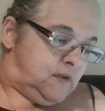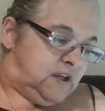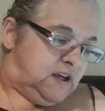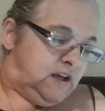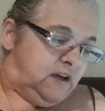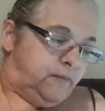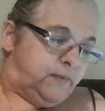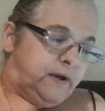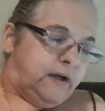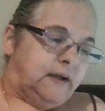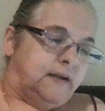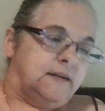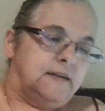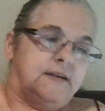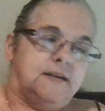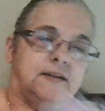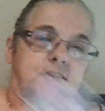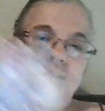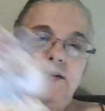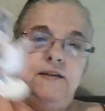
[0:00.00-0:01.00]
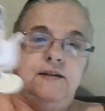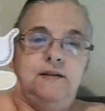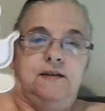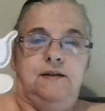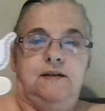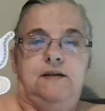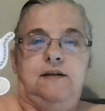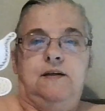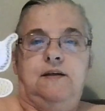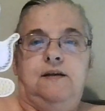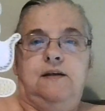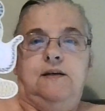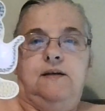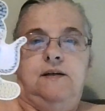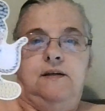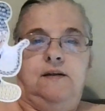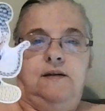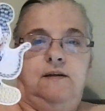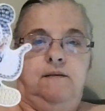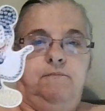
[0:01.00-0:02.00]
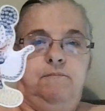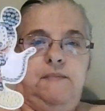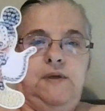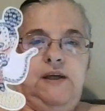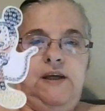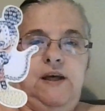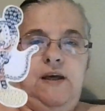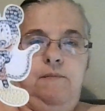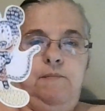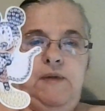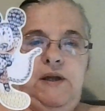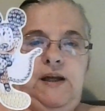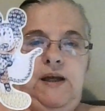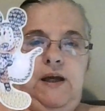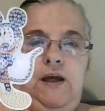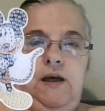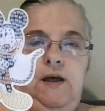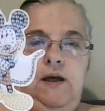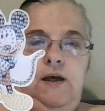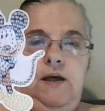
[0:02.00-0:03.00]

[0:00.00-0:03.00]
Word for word: key rings, Mickey and Minnie.